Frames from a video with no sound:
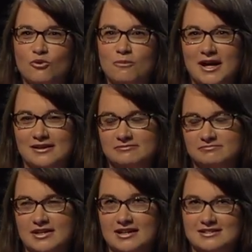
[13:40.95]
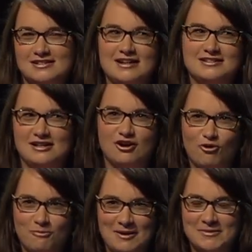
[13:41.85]
woman, I still
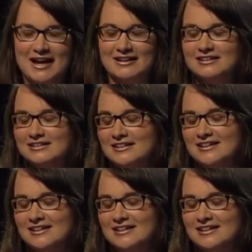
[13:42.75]
hope I'm young,